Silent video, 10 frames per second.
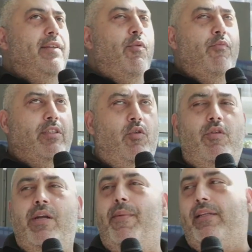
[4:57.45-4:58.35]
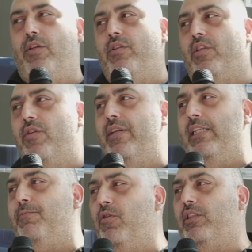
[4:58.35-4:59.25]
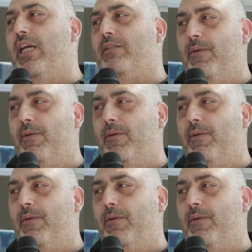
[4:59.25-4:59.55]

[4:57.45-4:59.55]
when we're talking about doing these projects,